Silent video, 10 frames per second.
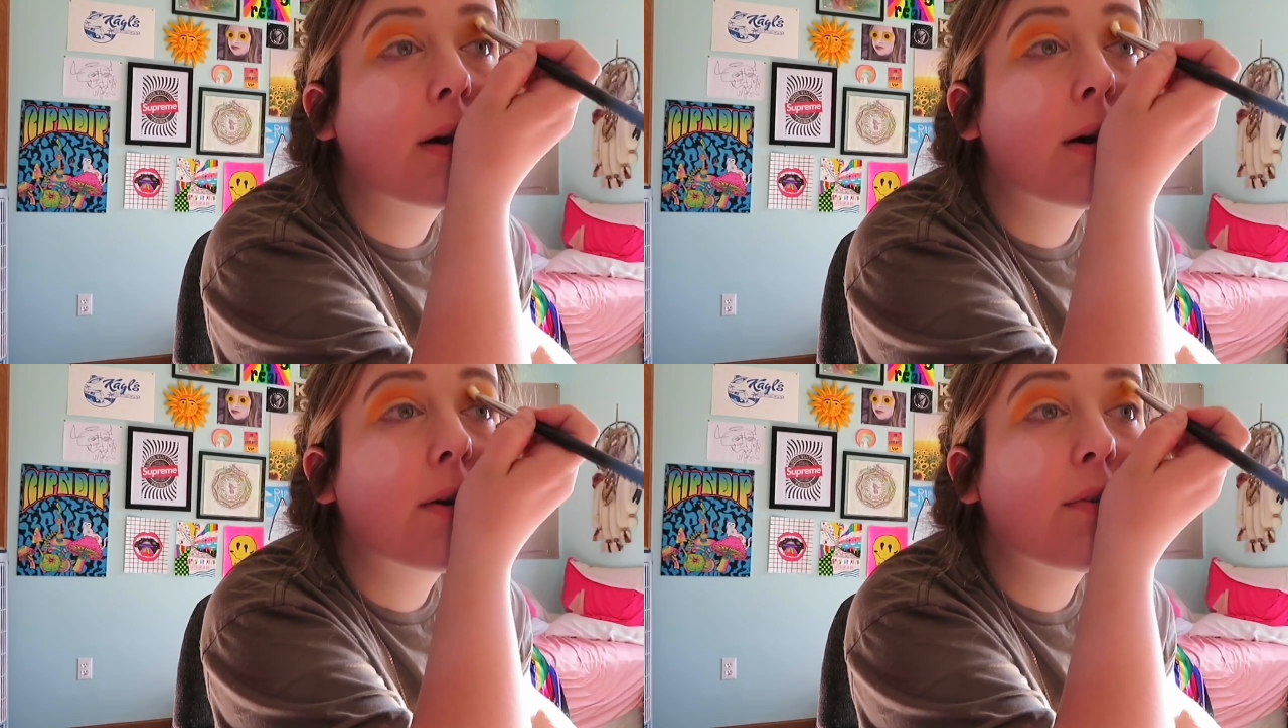
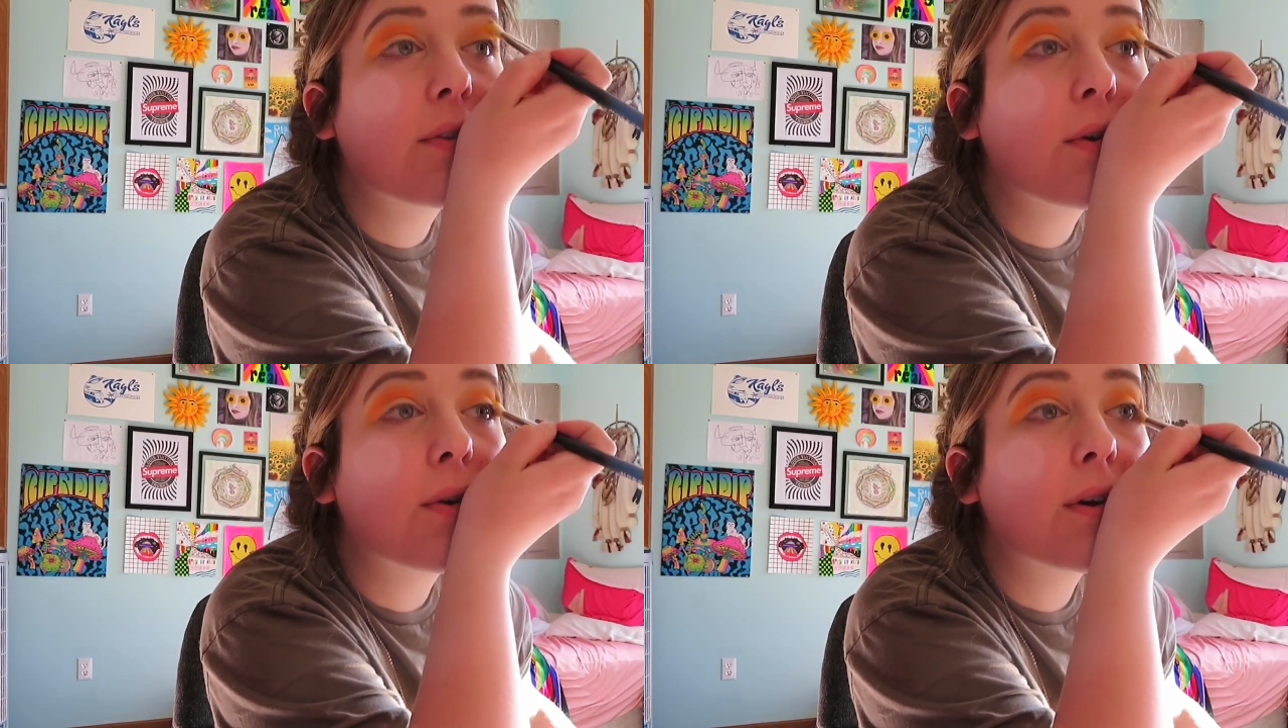of
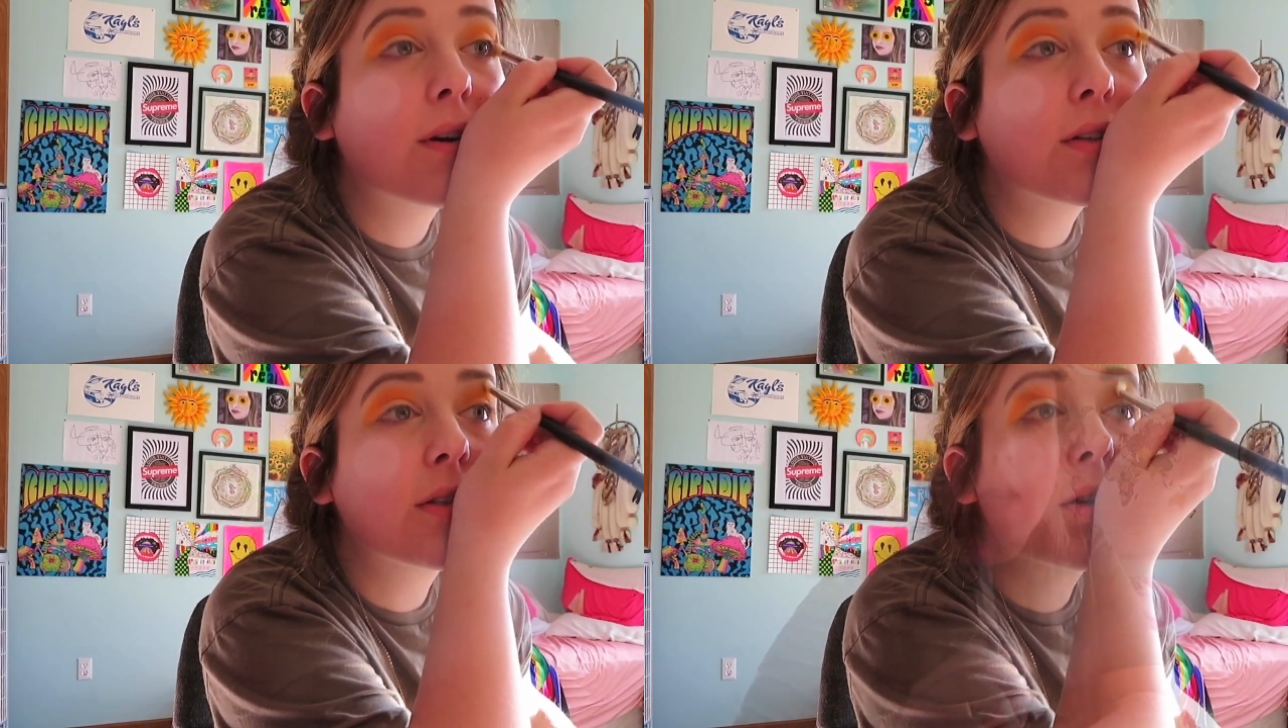the
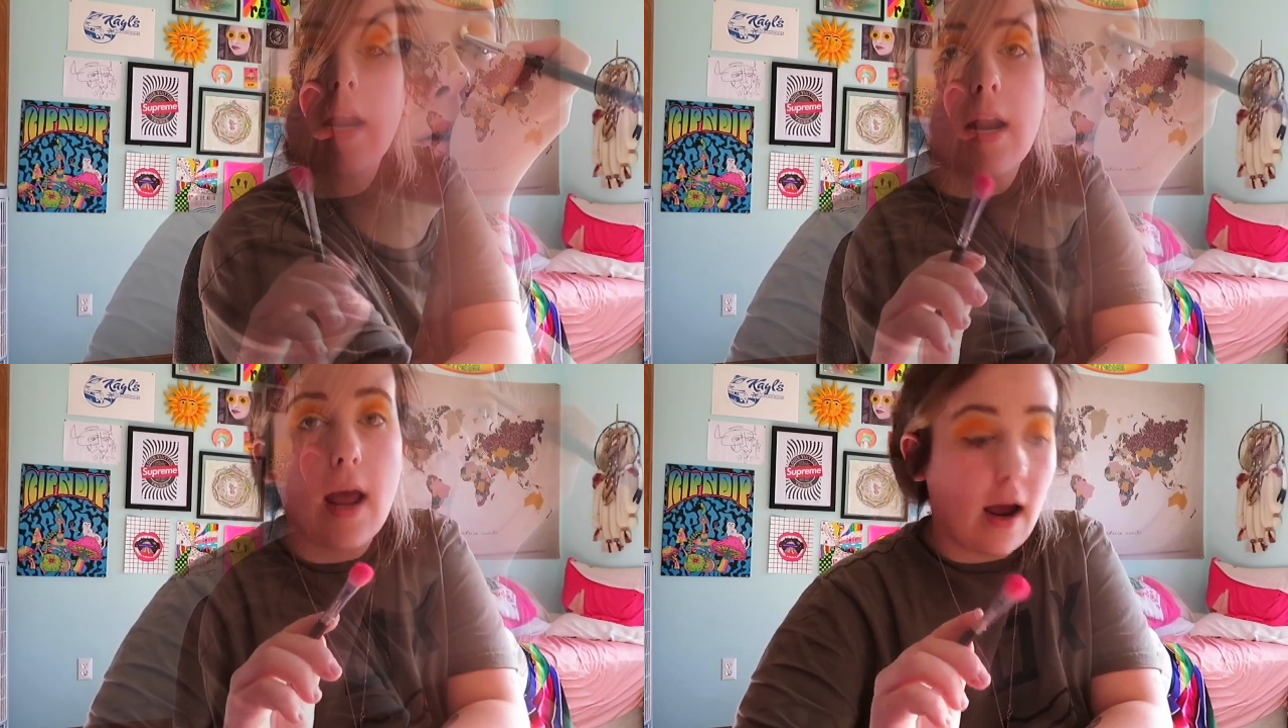orange.
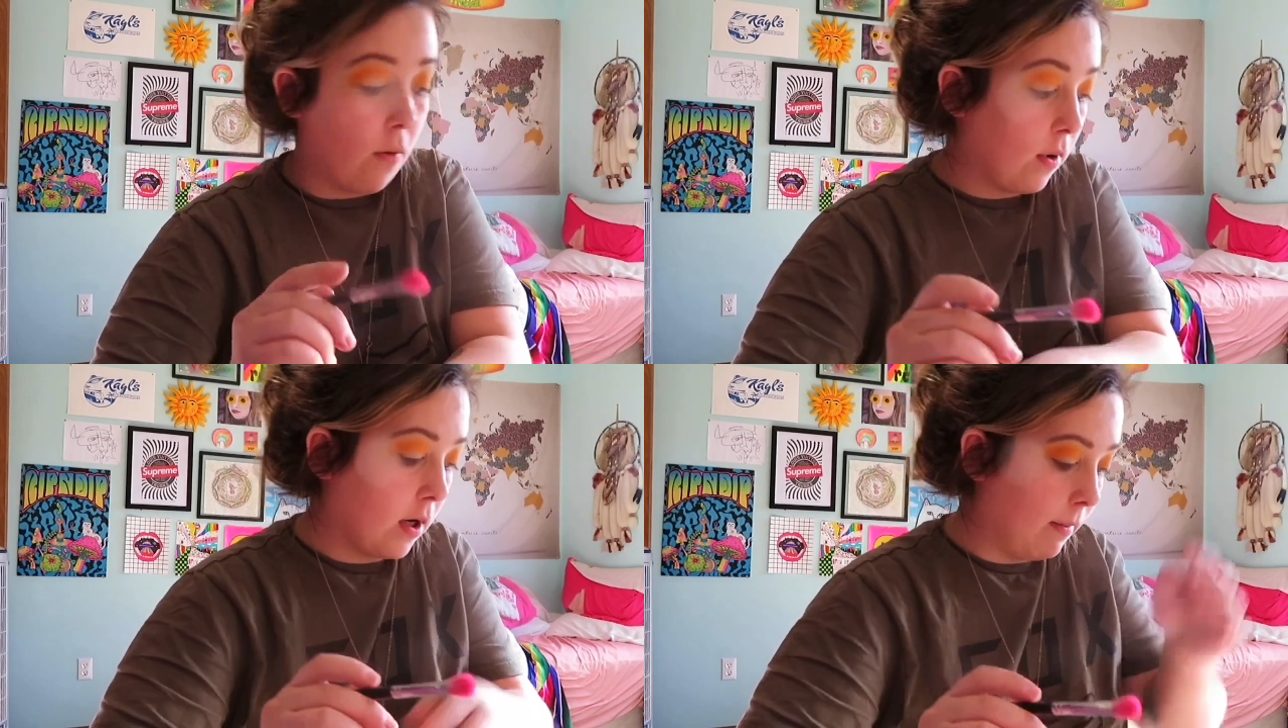Now
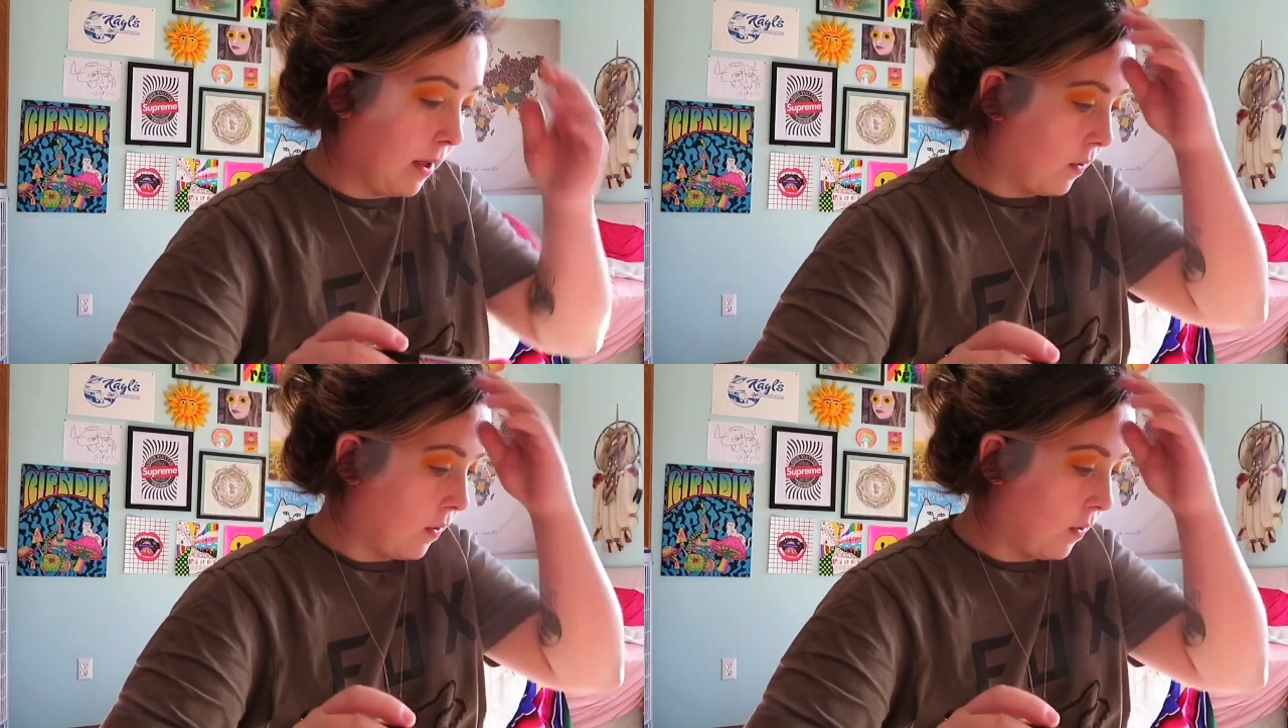we're gonna be